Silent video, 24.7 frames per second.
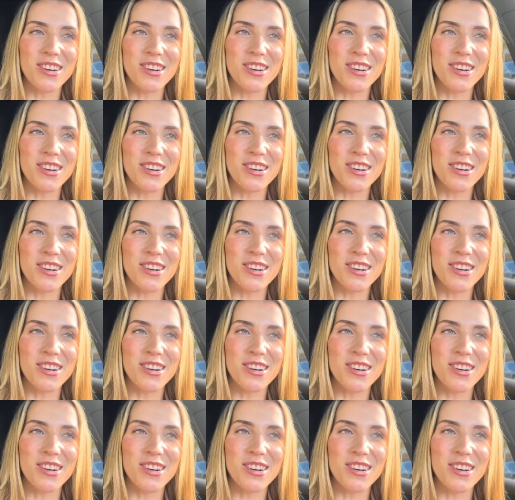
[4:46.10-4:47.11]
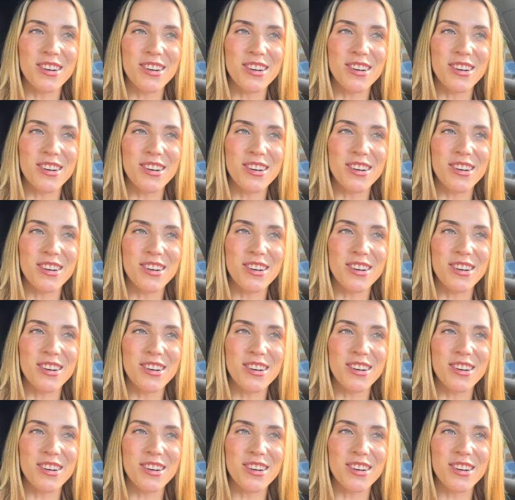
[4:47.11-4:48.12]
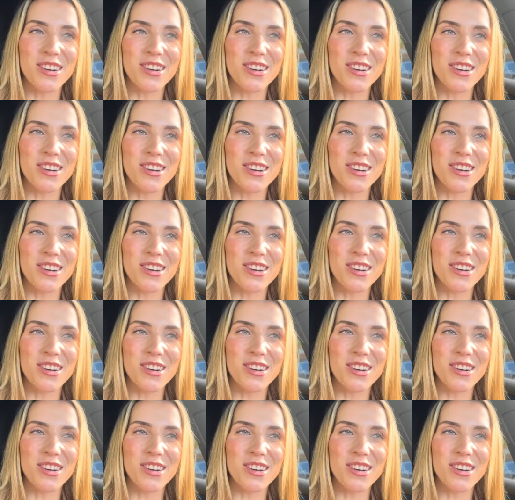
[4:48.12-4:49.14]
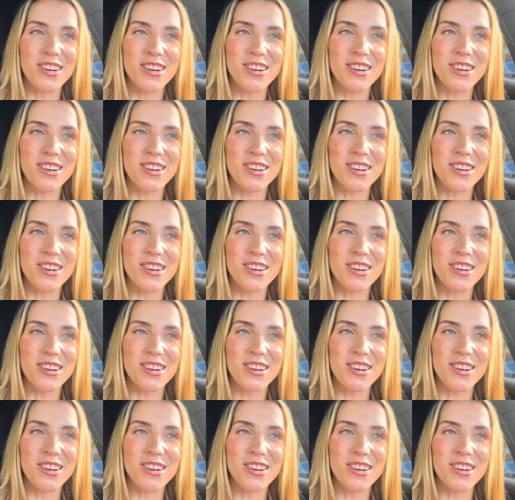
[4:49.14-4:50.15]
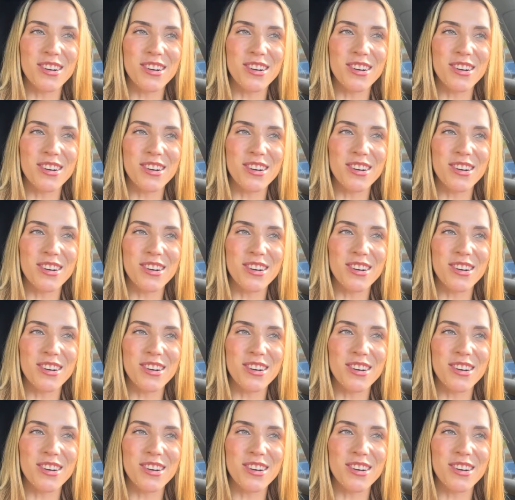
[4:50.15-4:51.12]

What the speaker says: (not speaking)